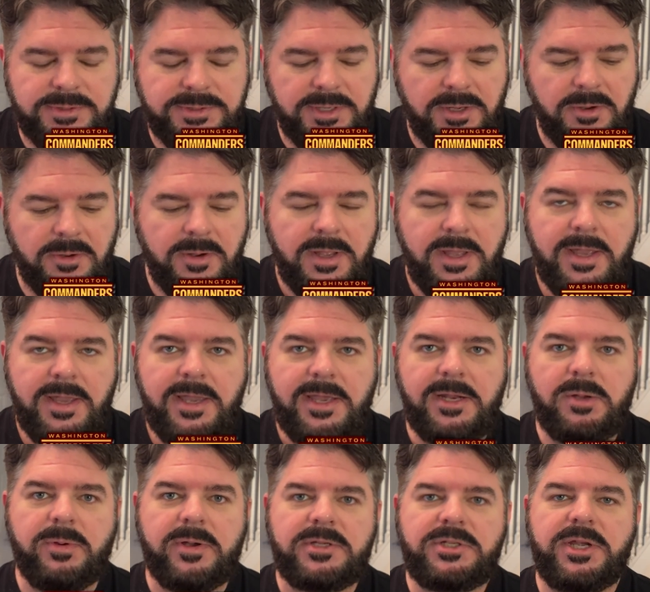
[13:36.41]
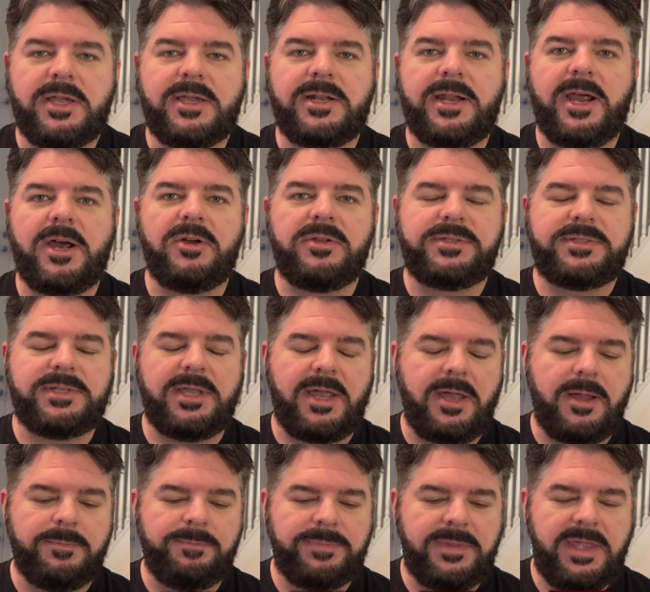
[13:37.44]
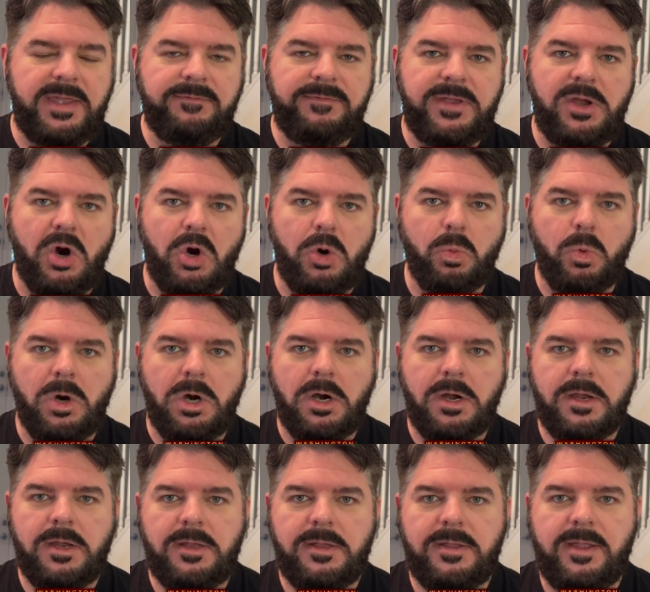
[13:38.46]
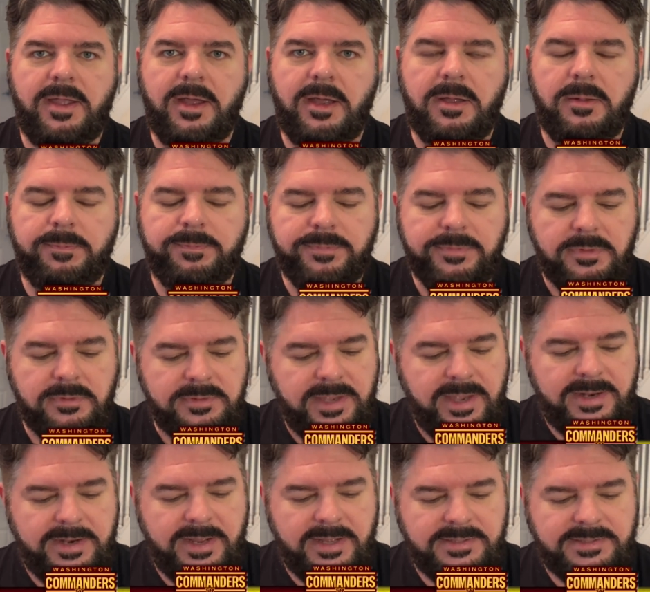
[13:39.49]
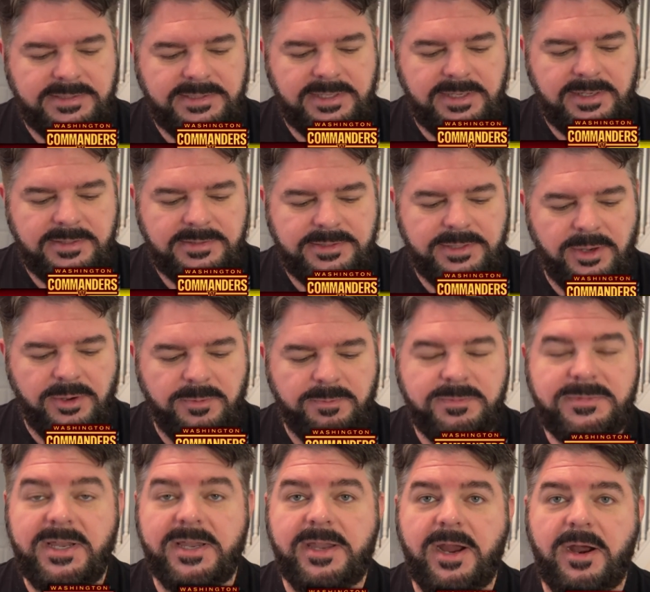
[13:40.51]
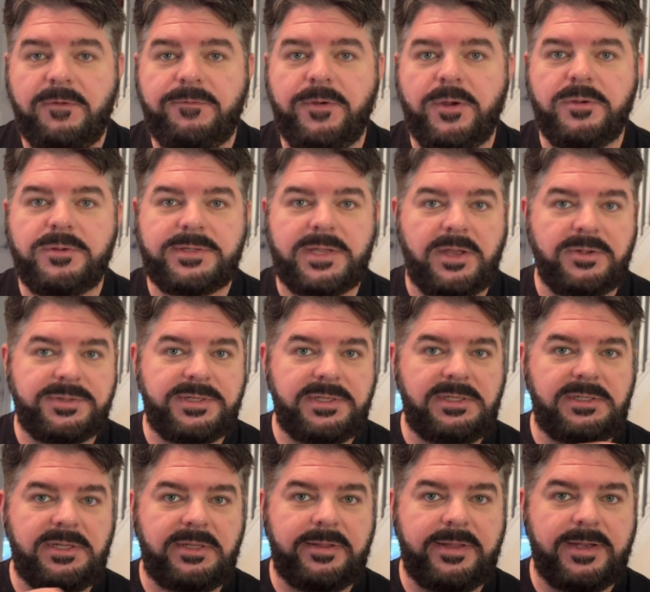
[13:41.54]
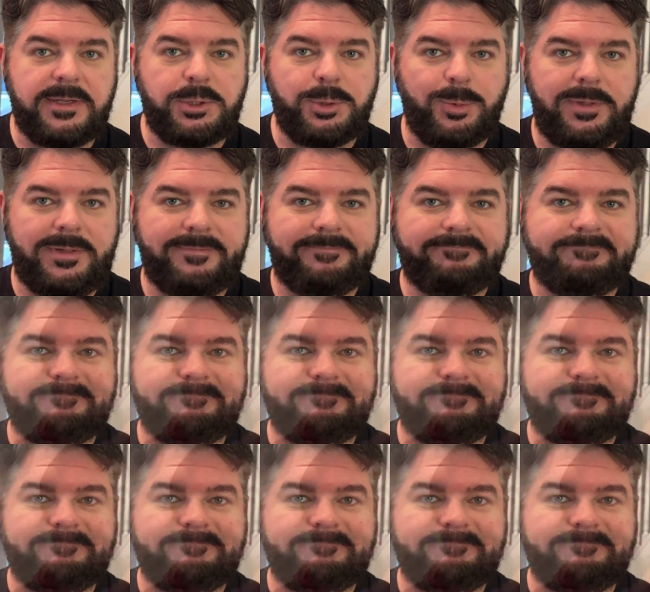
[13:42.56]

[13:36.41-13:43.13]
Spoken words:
So, anyway, check it out. It's Envy Artwork at Etsy. So, take care, folks. I'll see you in the next one.